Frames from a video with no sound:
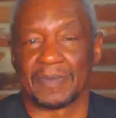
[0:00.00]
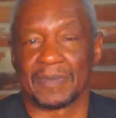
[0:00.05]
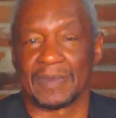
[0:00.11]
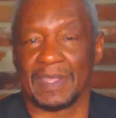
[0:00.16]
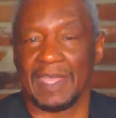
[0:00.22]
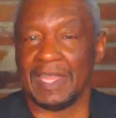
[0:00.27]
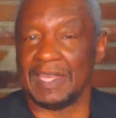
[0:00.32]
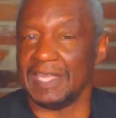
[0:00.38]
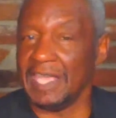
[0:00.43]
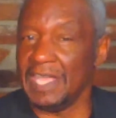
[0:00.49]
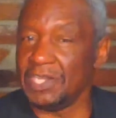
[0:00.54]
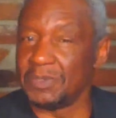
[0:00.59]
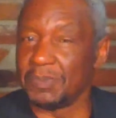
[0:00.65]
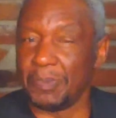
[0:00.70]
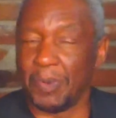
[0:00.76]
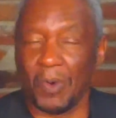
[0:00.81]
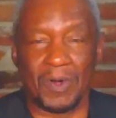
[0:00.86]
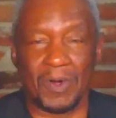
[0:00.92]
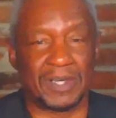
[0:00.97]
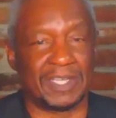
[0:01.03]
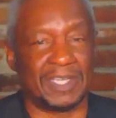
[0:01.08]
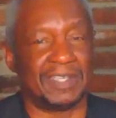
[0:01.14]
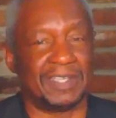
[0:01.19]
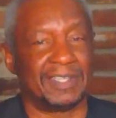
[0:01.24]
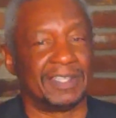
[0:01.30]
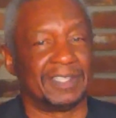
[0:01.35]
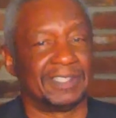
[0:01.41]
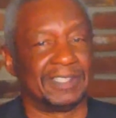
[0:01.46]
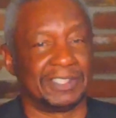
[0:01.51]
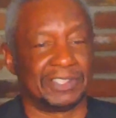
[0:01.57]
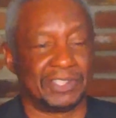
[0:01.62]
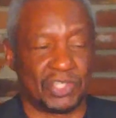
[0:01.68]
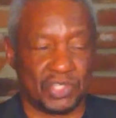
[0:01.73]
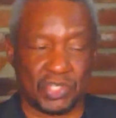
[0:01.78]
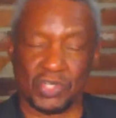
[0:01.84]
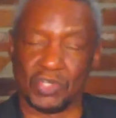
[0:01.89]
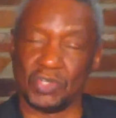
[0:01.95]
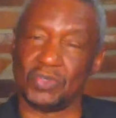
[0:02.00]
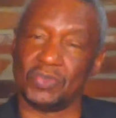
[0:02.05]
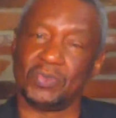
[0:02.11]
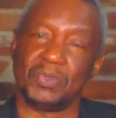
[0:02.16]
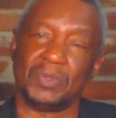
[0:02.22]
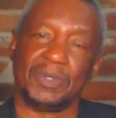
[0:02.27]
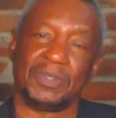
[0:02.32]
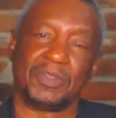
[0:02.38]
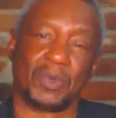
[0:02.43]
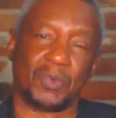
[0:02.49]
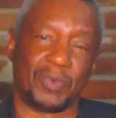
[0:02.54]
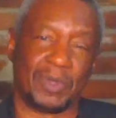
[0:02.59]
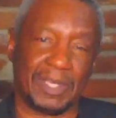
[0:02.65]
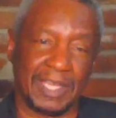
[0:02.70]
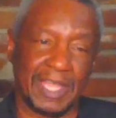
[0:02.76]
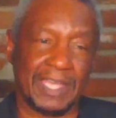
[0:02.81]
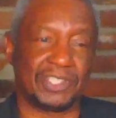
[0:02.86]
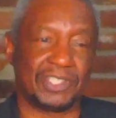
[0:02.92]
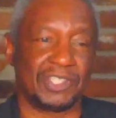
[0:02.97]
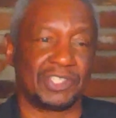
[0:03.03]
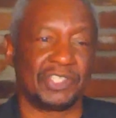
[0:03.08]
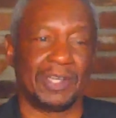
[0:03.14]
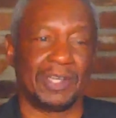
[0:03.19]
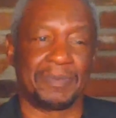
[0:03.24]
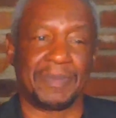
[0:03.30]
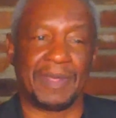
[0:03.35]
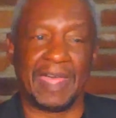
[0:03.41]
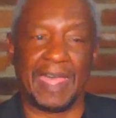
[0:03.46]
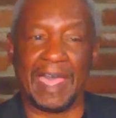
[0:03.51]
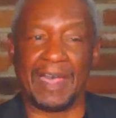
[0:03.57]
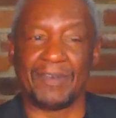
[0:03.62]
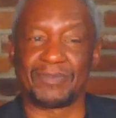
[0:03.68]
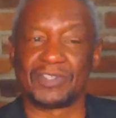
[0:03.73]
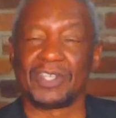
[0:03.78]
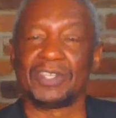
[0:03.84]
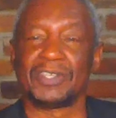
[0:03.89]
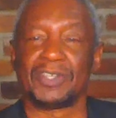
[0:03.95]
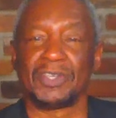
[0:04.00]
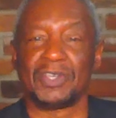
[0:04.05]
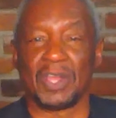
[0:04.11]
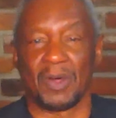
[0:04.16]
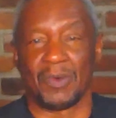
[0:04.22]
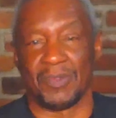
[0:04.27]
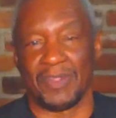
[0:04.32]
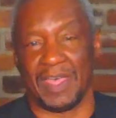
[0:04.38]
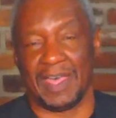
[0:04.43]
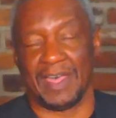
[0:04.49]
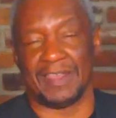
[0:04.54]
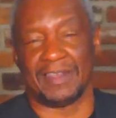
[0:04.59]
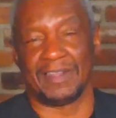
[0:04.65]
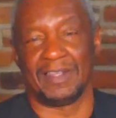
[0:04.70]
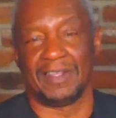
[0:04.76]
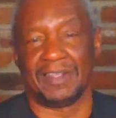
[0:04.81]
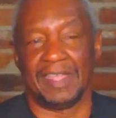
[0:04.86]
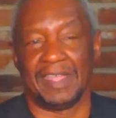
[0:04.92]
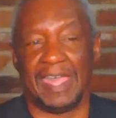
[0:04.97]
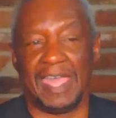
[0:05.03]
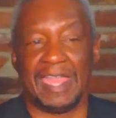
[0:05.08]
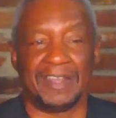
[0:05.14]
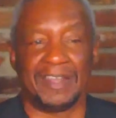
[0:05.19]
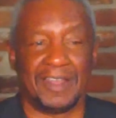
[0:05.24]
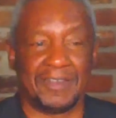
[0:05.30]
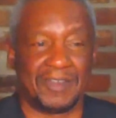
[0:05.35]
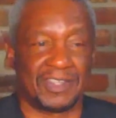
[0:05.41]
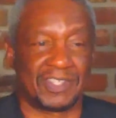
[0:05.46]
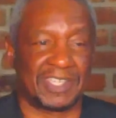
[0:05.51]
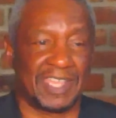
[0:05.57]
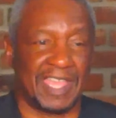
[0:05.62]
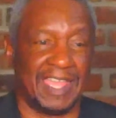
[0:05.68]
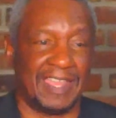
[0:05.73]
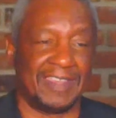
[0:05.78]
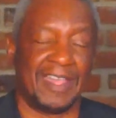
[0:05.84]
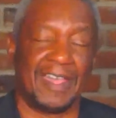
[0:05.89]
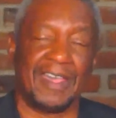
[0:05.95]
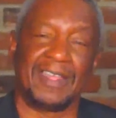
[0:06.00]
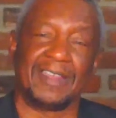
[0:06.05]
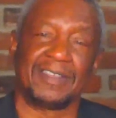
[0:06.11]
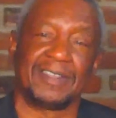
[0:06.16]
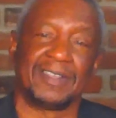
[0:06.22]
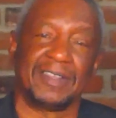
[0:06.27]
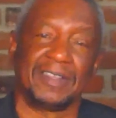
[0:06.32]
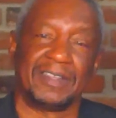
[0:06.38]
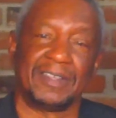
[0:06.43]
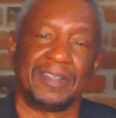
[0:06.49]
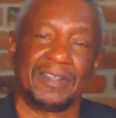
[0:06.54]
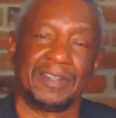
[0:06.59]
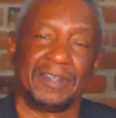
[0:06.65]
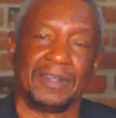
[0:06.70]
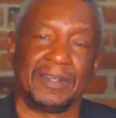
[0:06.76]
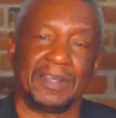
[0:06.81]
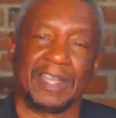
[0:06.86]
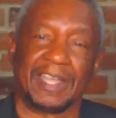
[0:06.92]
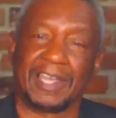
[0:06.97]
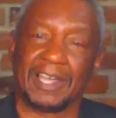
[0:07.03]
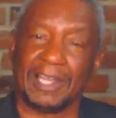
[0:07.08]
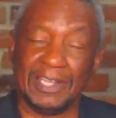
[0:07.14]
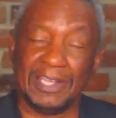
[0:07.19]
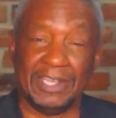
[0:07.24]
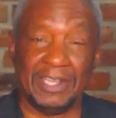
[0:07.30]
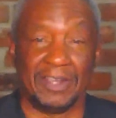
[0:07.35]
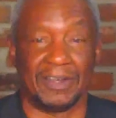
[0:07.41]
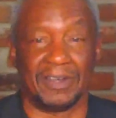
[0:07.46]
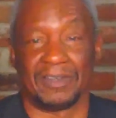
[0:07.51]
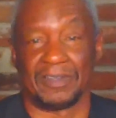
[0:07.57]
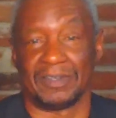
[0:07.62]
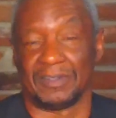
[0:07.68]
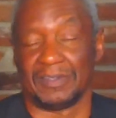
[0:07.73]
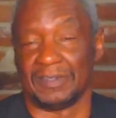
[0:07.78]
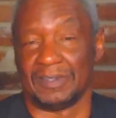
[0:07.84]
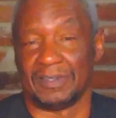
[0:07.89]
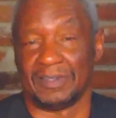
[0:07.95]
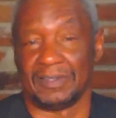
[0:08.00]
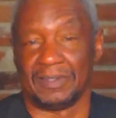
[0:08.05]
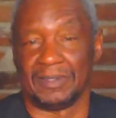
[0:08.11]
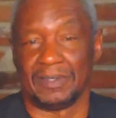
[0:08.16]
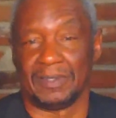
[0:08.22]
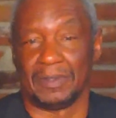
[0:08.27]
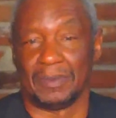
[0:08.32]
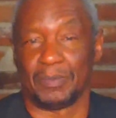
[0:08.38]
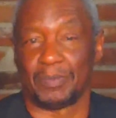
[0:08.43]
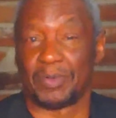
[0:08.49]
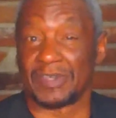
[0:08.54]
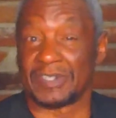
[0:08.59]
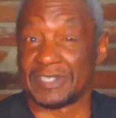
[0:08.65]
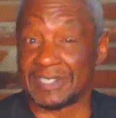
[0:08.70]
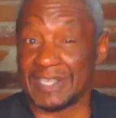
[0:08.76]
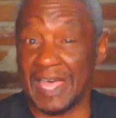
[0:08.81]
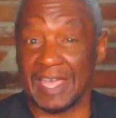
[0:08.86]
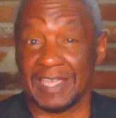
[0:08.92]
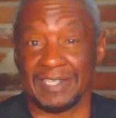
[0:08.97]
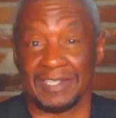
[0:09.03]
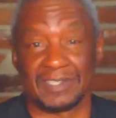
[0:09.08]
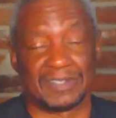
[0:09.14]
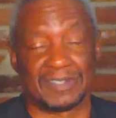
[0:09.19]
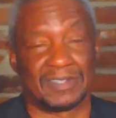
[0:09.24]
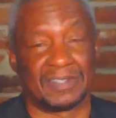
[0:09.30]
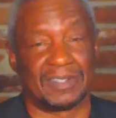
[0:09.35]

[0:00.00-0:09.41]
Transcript: And each party to the relationship have to know that and understand that. Clear, precise,